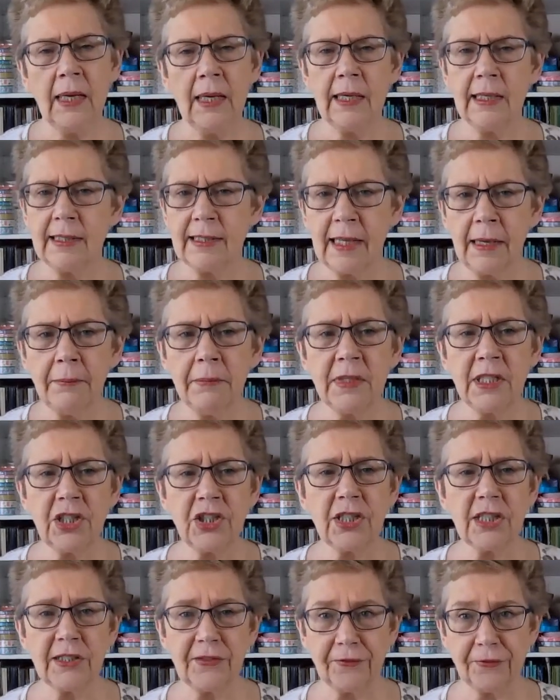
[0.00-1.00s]
Some
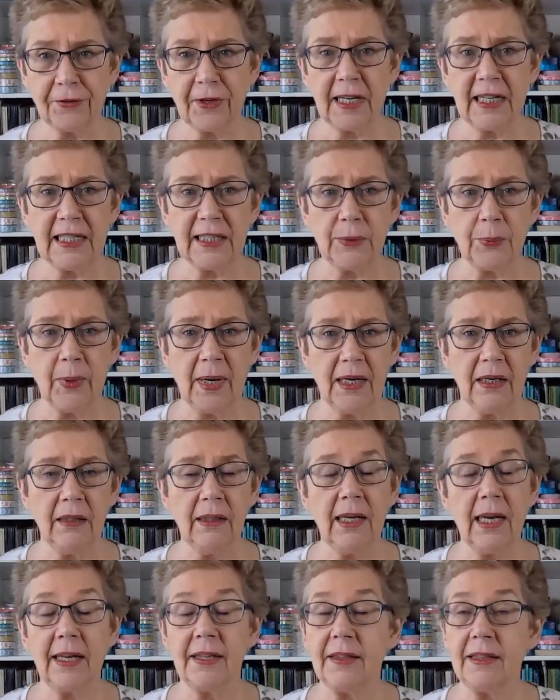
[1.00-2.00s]
dishes freeze
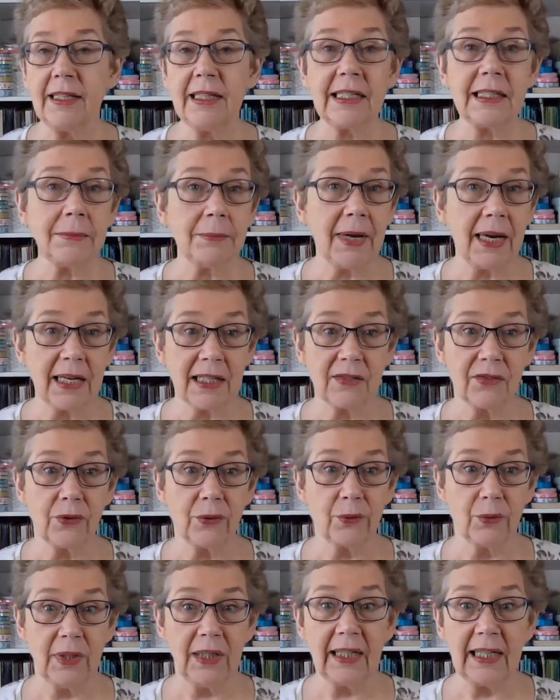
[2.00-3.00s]
well, and this makes for
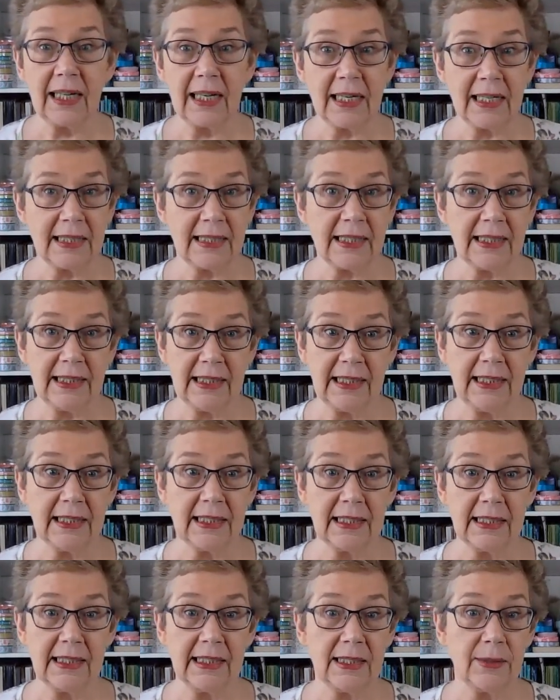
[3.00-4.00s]
really easy
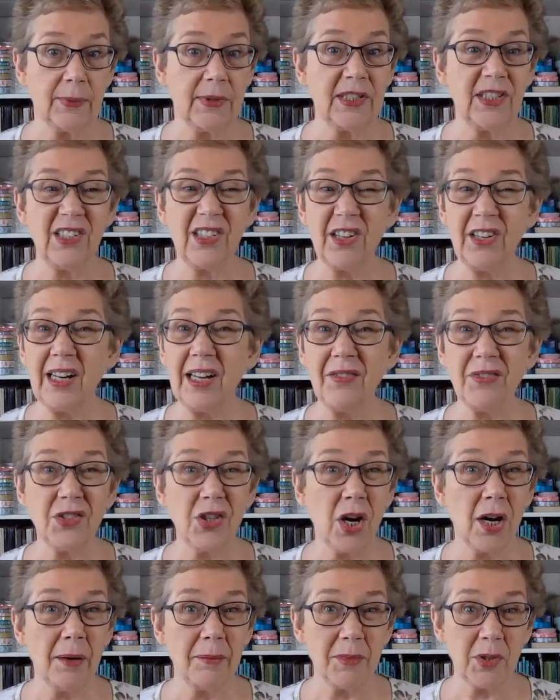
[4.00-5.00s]
dinners when you don't have
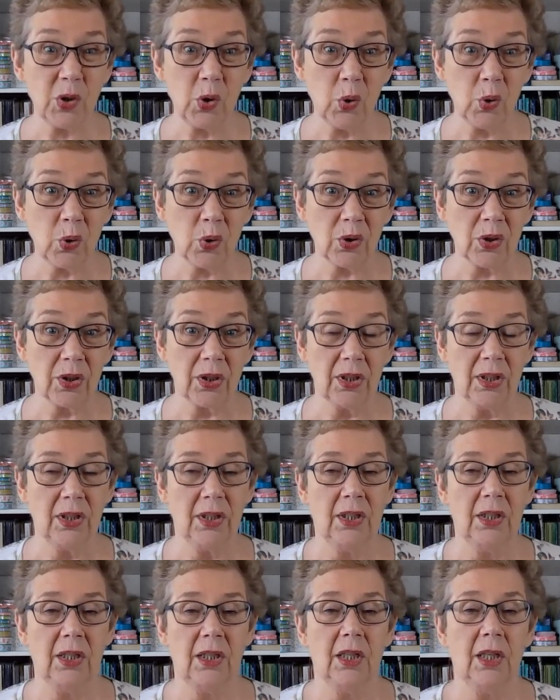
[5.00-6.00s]
time to cook.
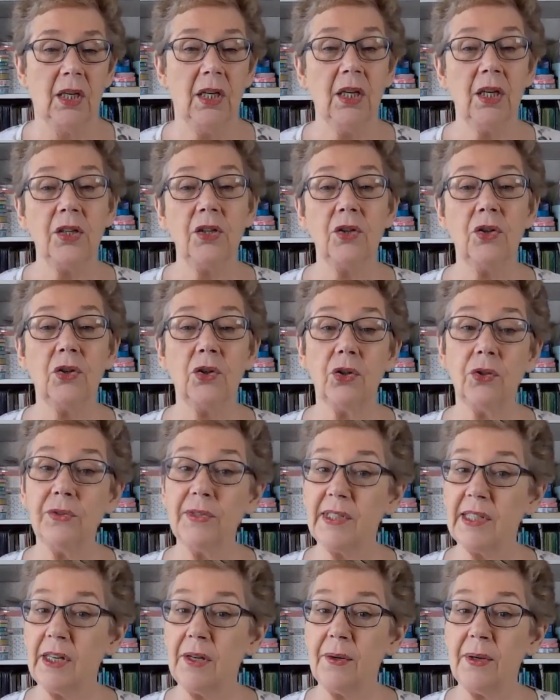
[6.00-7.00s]
You could
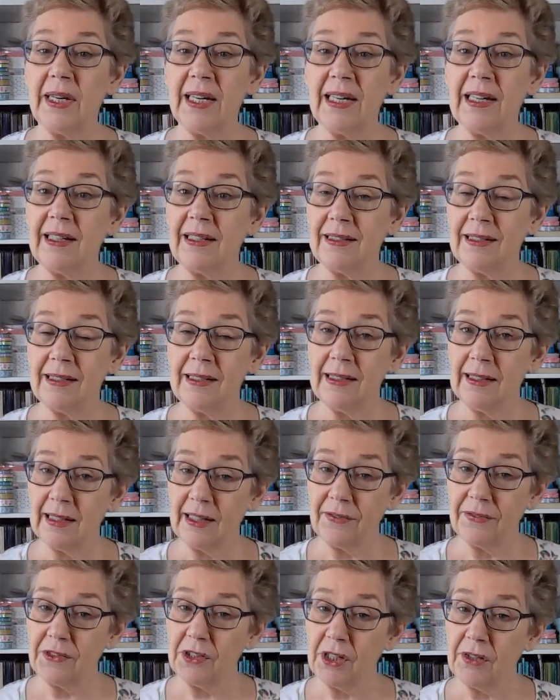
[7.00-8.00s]
also eat dinner
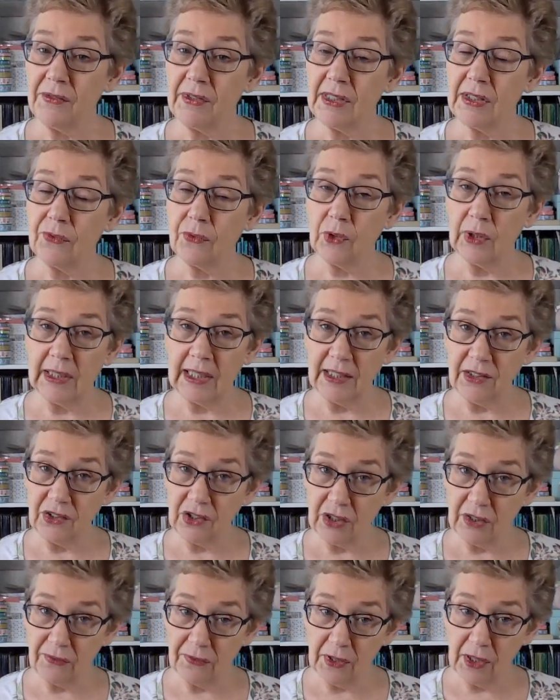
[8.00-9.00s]
leftovers for
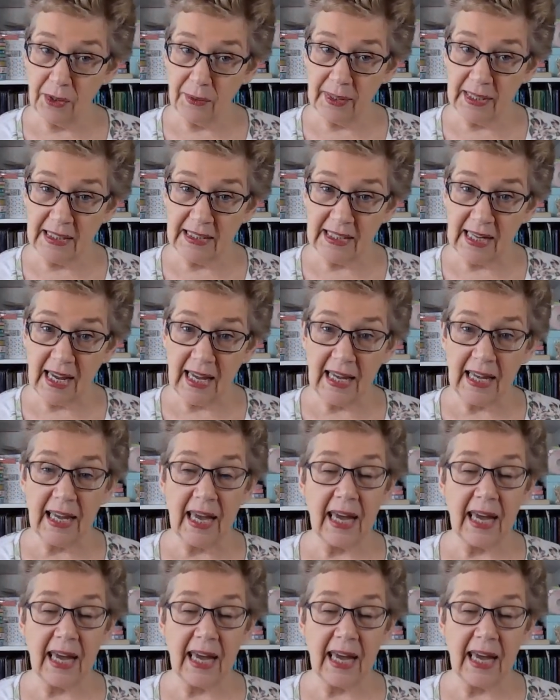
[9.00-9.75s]
lunch the following day,